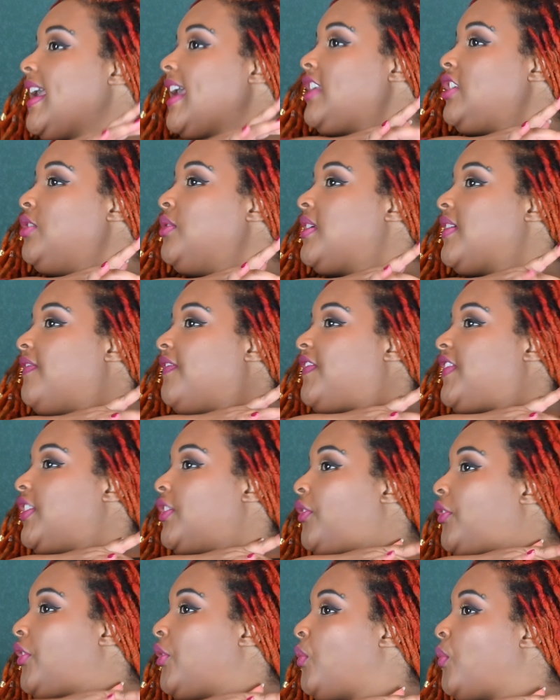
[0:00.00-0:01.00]
and you can
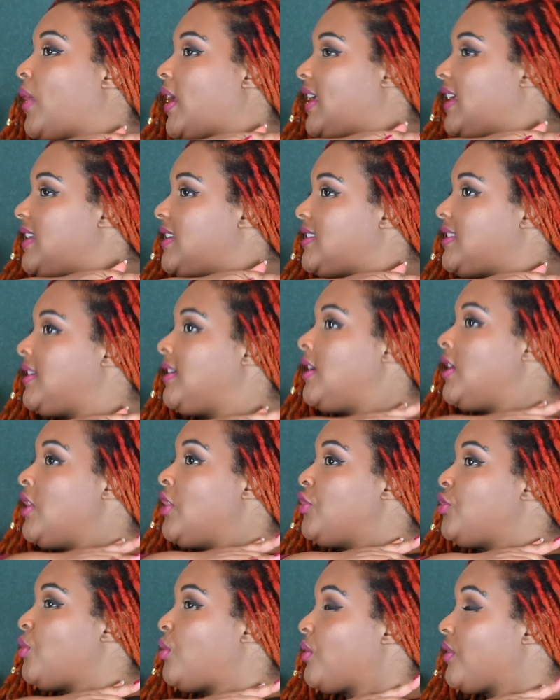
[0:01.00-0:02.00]
feel the weight
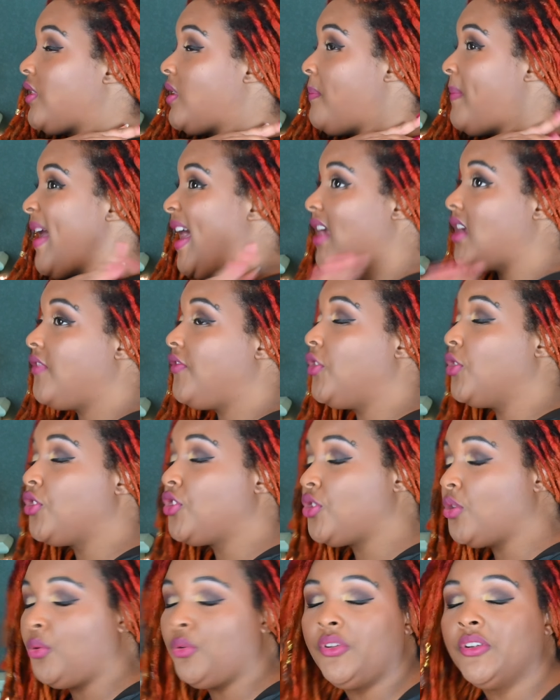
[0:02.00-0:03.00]
toward the back of your
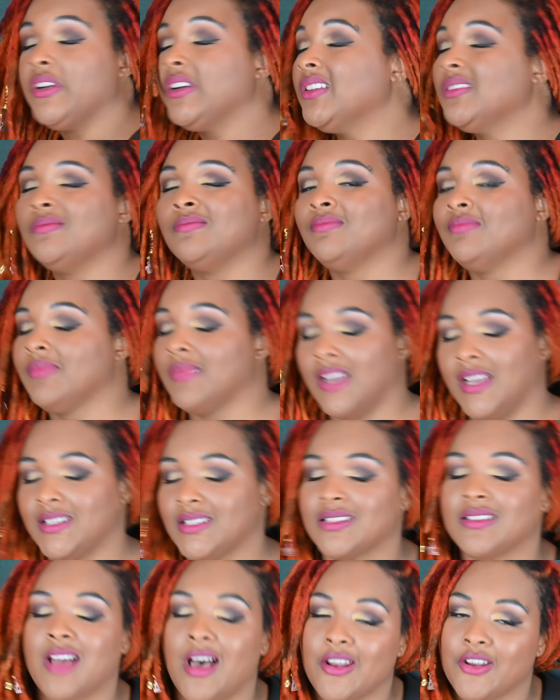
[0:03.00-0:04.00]
shoulder,
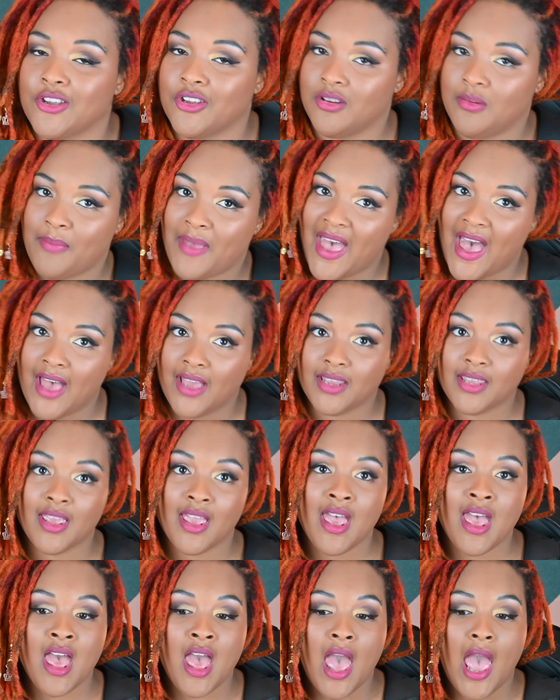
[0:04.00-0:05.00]
it's not a good bag.
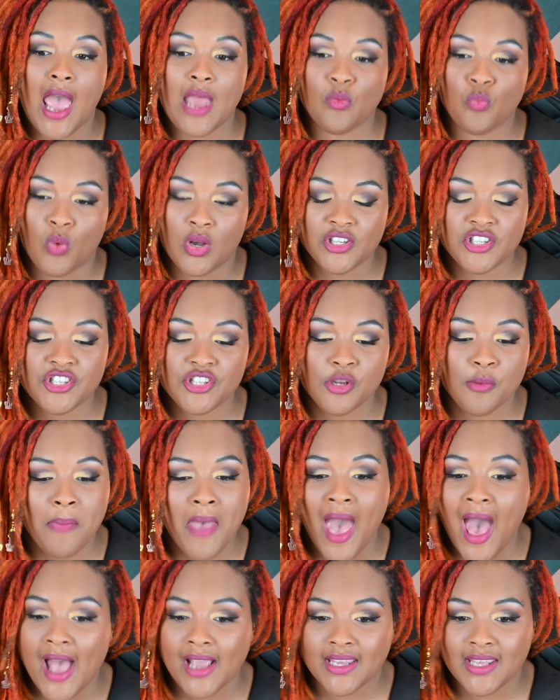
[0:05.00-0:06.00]
And once you
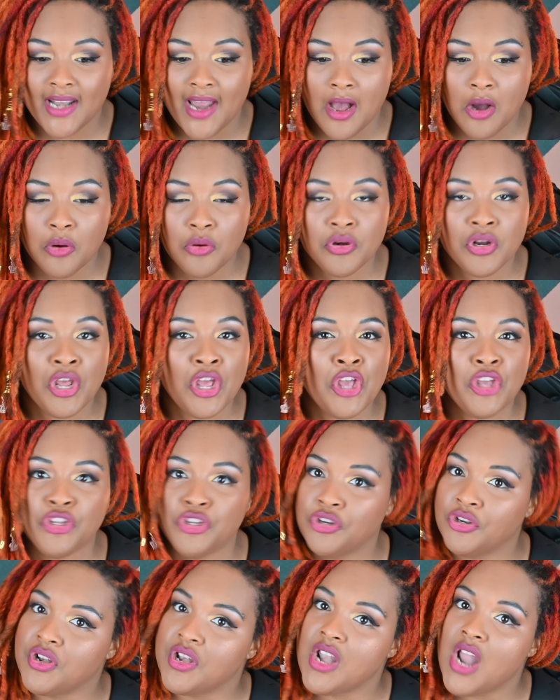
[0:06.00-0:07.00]
pack it out,
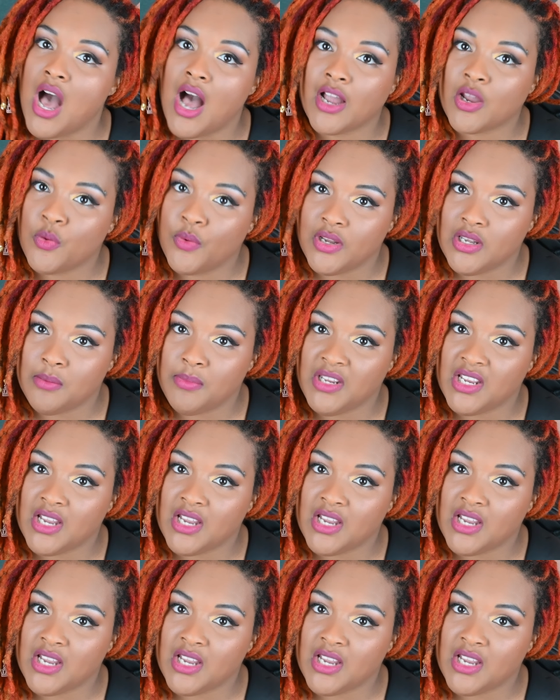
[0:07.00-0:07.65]
you're not going to be